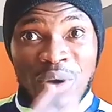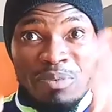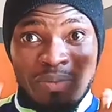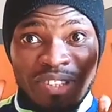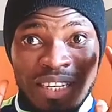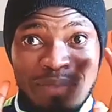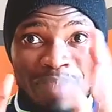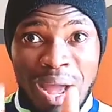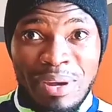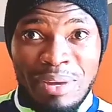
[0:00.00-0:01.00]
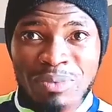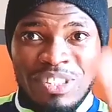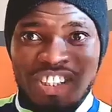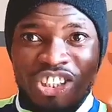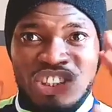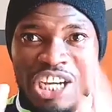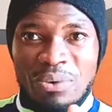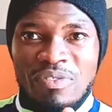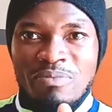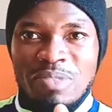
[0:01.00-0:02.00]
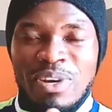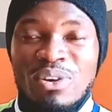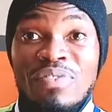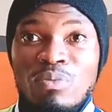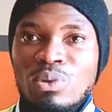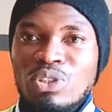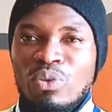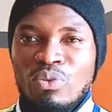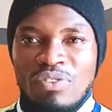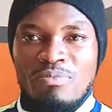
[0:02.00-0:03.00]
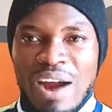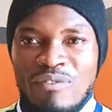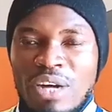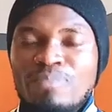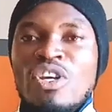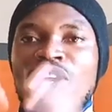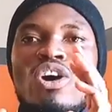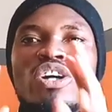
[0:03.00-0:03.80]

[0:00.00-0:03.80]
So I'm going to be saying a bye-bye. I'm going to be saying a cheer from this part of the world, all the way from Africa.